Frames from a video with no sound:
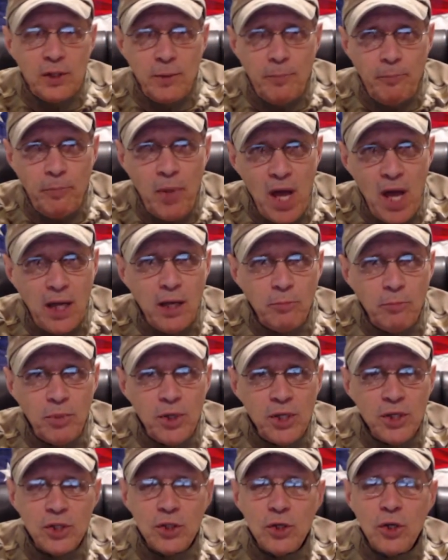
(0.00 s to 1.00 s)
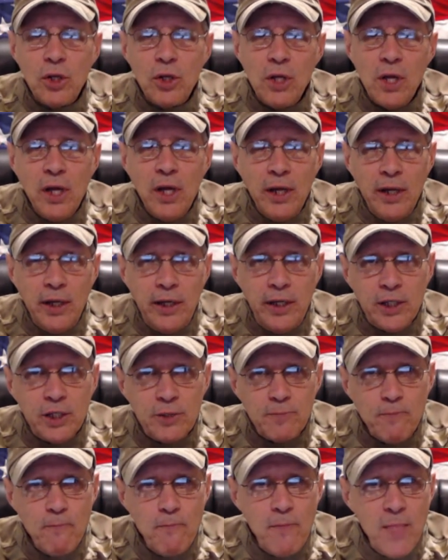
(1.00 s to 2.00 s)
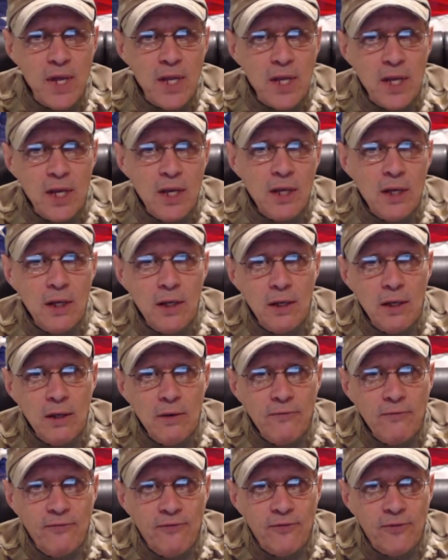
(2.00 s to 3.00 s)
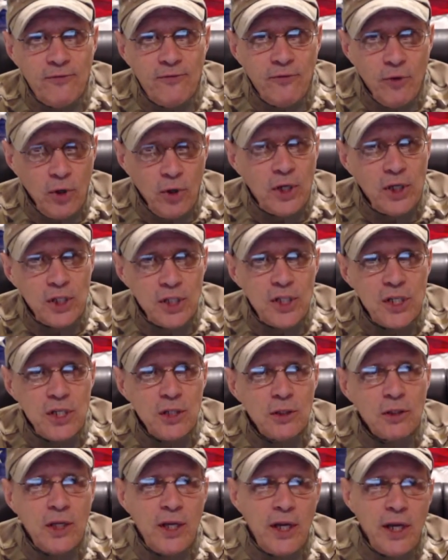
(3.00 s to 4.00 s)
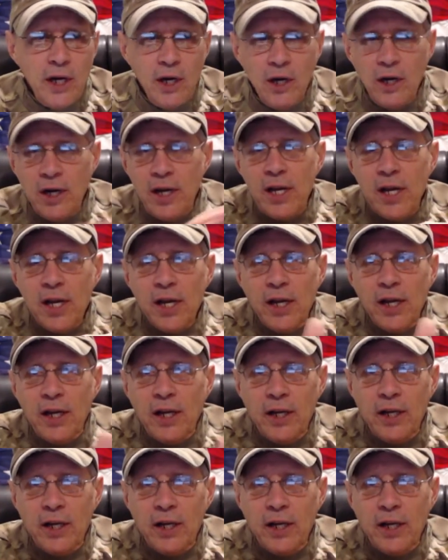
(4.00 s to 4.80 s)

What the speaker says: It's a pocket pistol. It's meant for concealed carry.